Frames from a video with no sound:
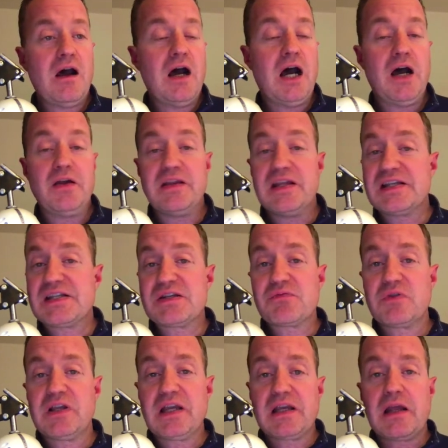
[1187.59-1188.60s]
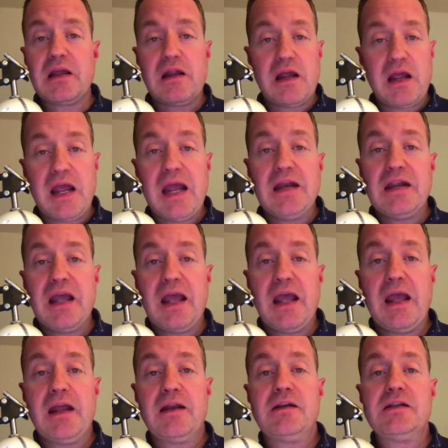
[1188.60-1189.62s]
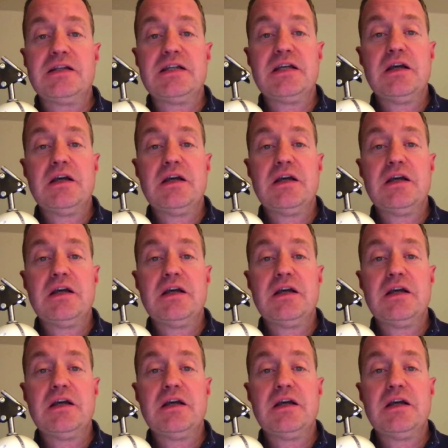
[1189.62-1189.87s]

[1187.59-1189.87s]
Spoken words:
And this is really an end-to-end